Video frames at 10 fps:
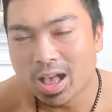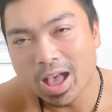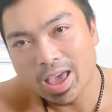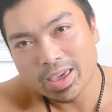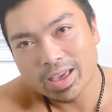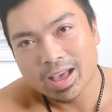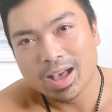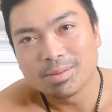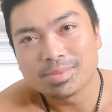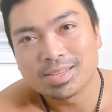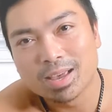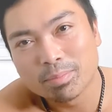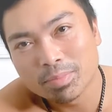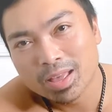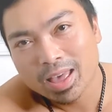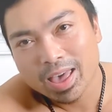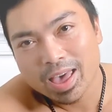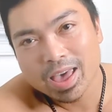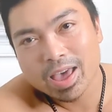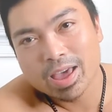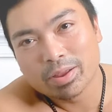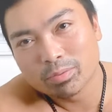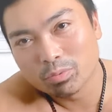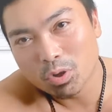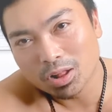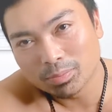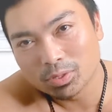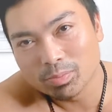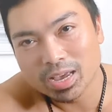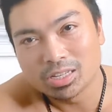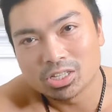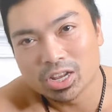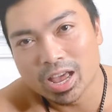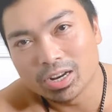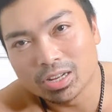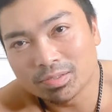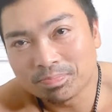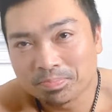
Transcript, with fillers: Hi, I'm Tim and welcome to my channel.